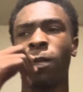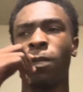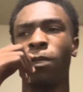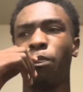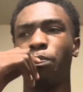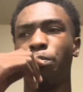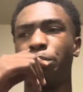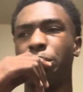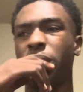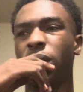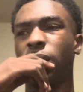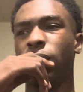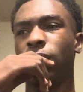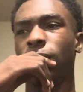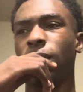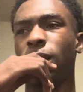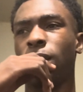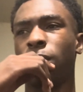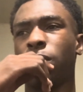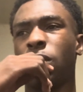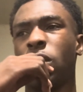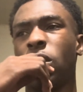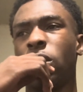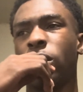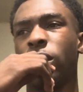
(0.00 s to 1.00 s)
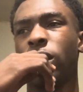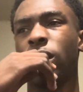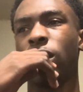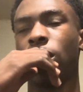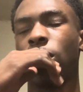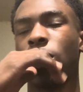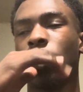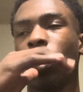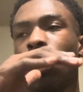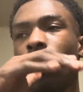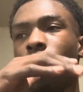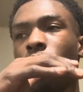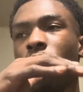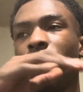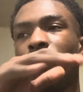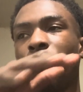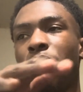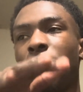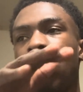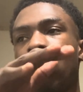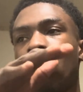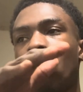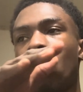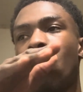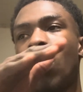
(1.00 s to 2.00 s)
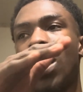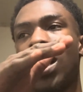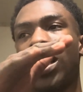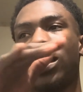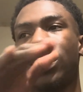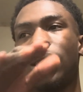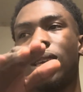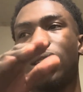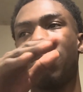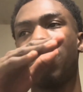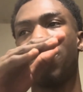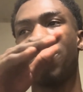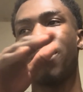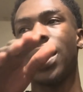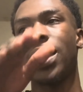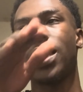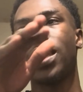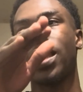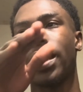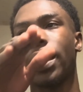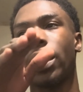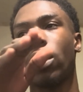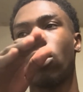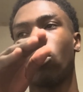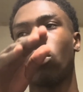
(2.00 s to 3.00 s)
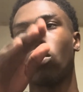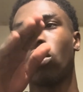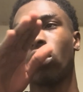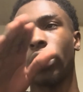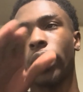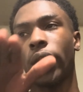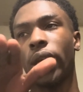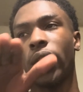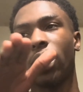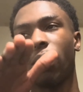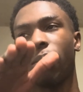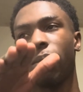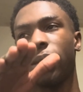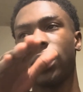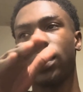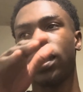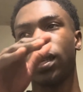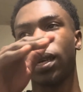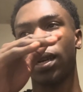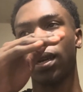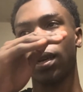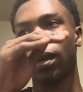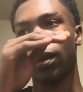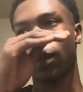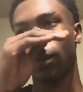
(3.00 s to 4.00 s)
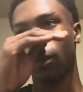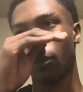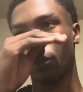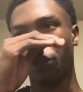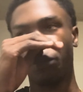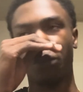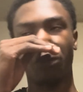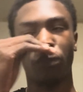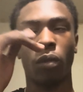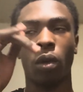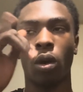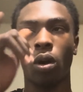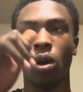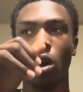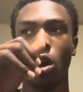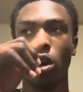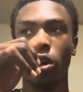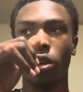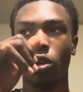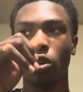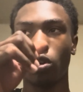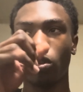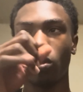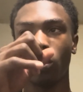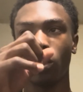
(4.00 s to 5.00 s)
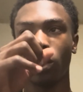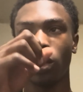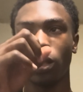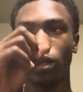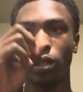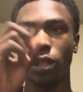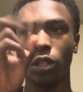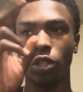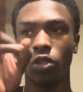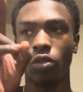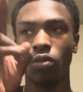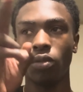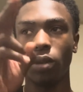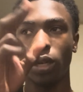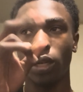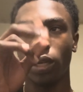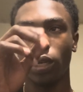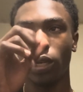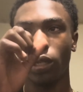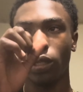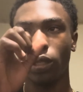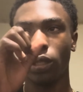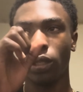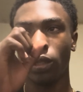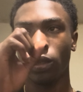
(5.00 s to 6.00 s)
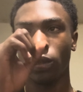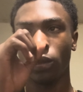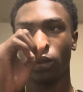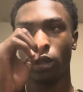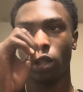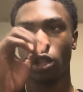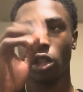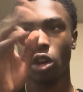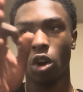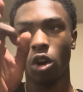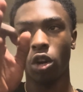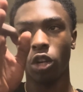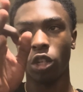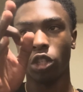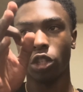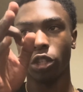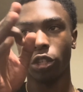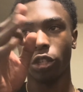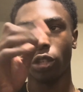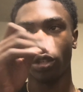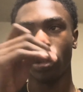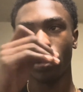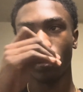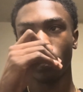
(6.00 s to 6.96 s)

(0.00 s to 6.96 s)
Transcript: But I'm curious, so the people who I think make it out on the enemy side, Arcos, the two nuns, the archer,